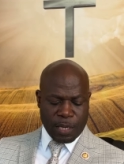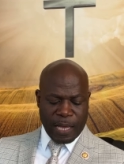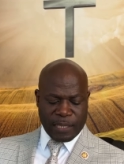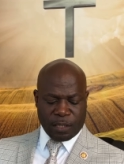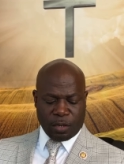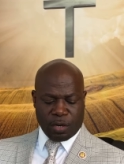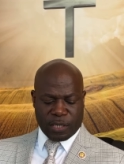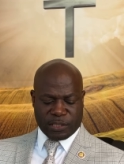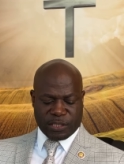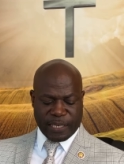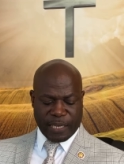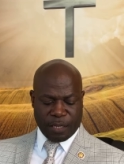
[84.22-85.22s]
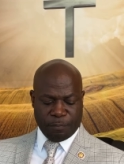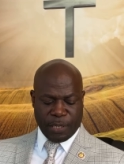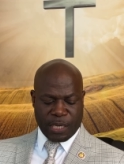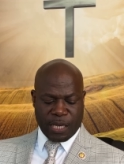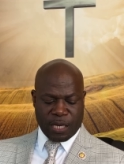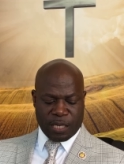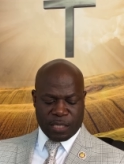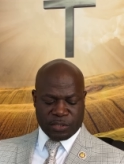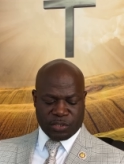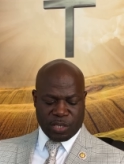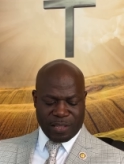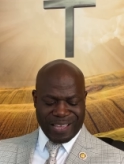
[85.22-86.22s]
And the Lord said,
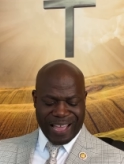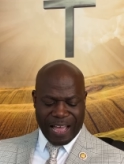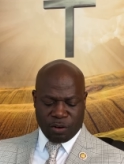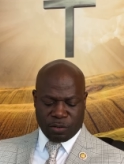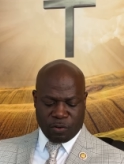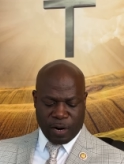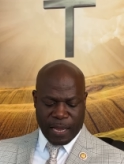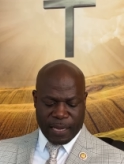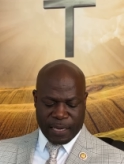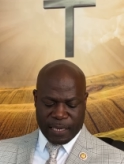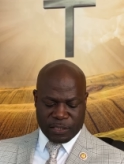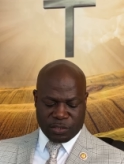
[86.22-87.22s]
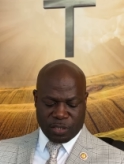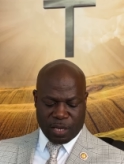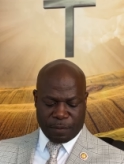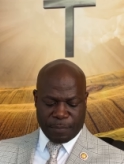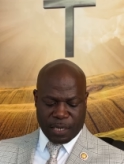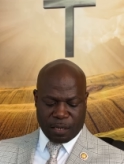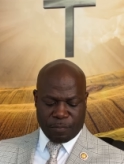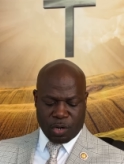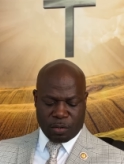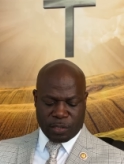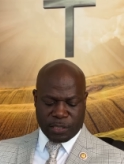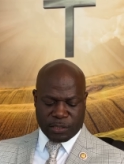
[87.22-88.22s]
Because the outcry against Sodom and
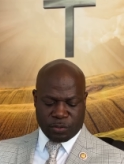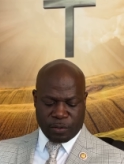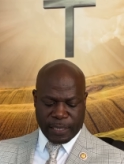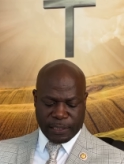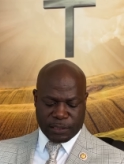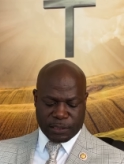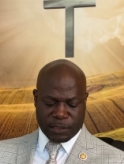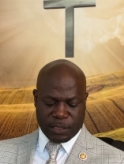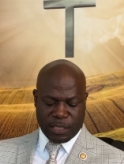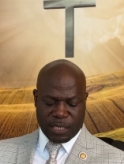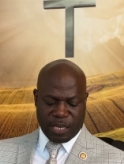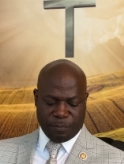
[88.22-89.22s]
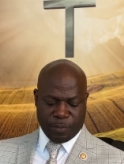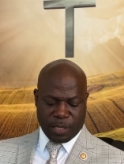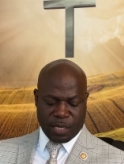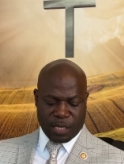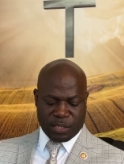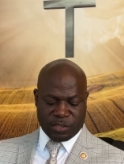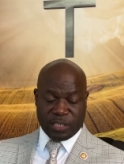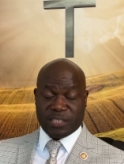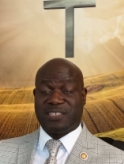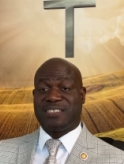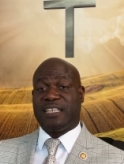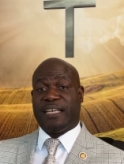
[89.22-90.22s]
Gomorrah is great, because their
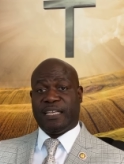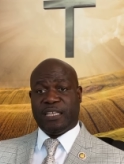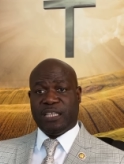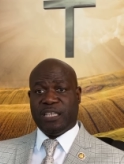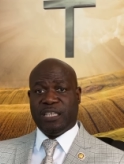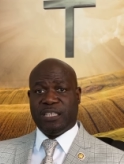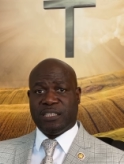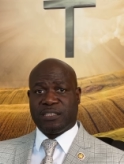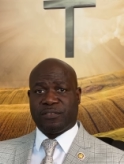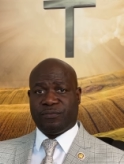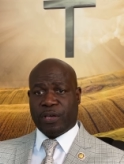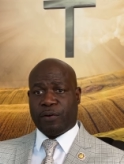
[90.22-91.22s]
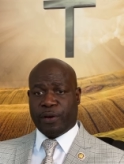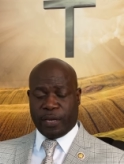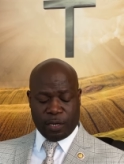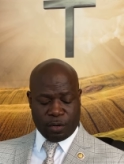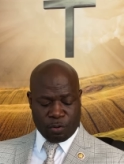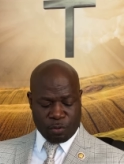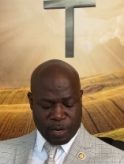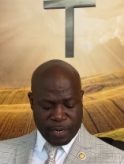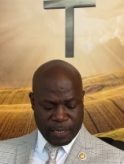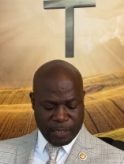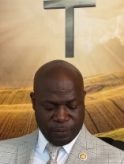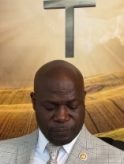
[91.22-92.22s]
sin is very
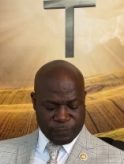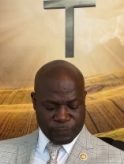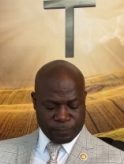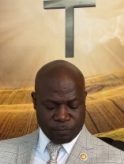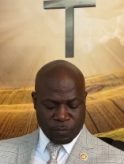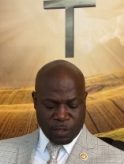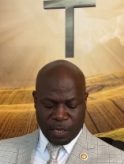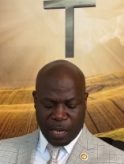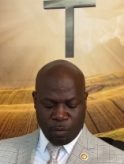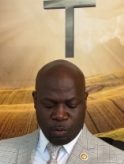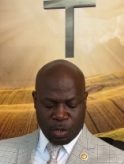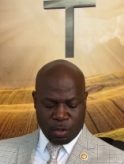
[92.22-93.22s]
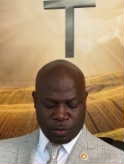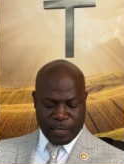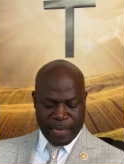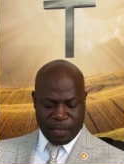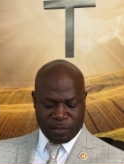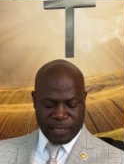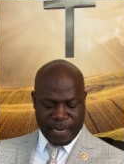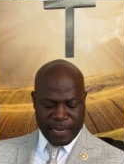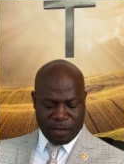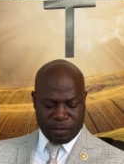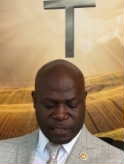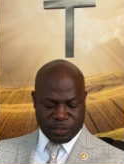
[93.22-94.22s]
grave, I will go down
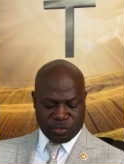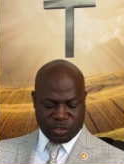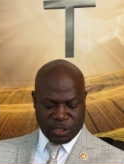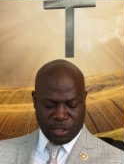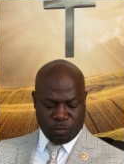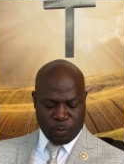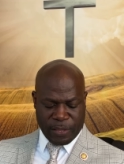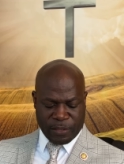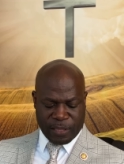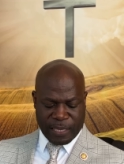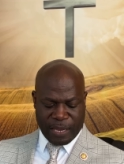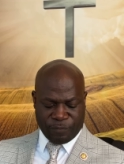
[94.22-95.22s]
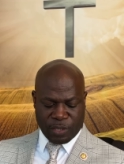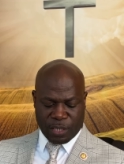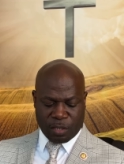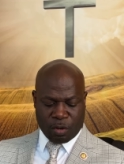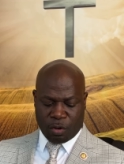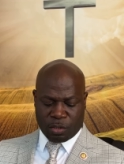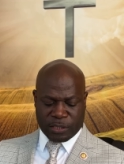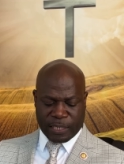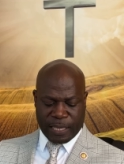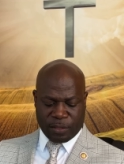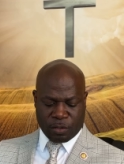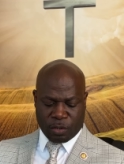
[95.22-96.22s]
now and see whether they have done
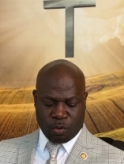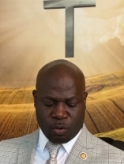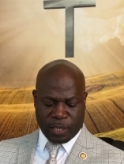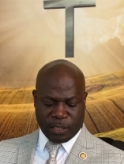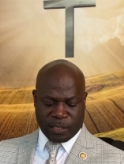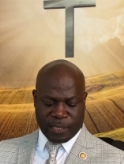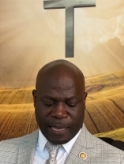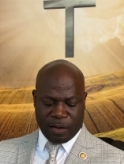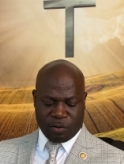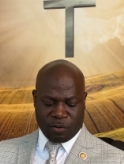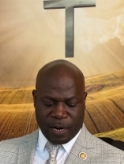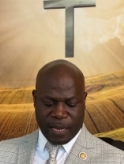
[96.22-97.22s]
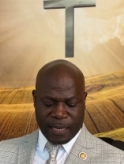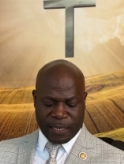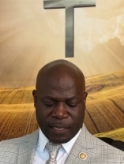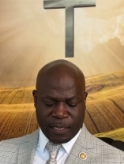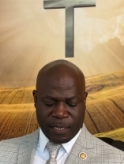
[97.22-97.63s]
altogether according to the outcry